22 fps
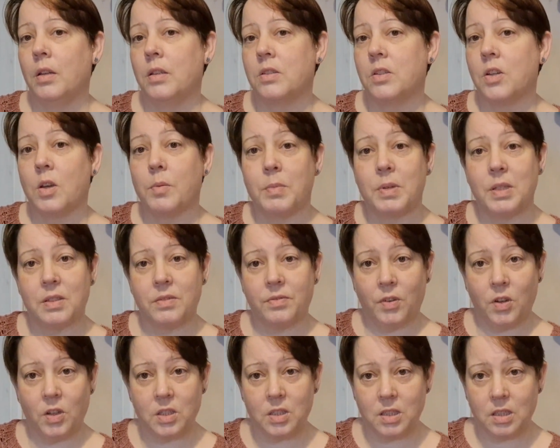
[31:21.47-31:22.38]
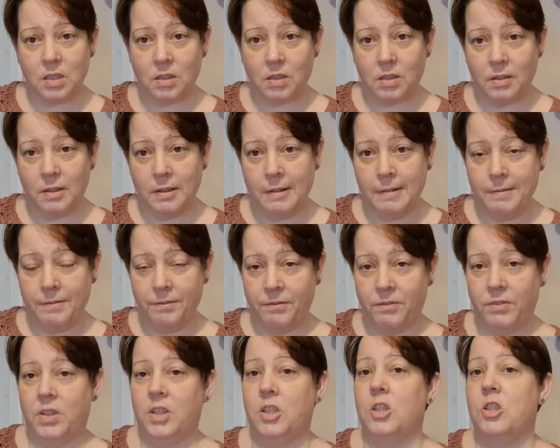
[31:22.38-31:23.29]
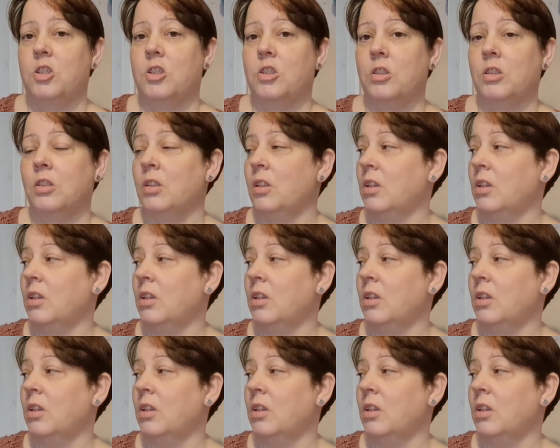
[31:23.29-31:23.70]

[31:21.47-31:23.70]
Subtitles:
Siamese fighter fish,